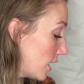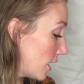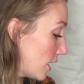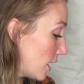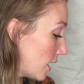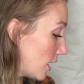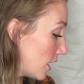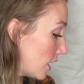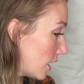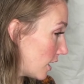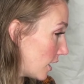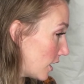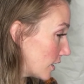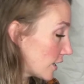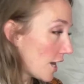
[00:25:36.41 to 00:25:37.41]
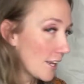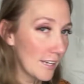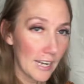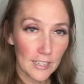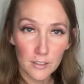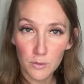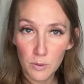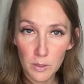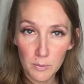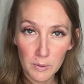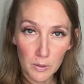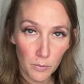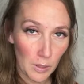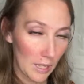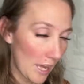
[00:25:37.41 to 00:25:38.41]
not next week, but
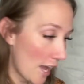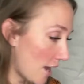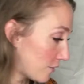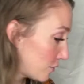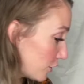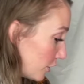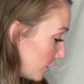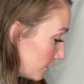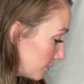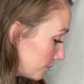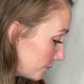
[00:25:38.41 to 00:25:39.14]
the week after.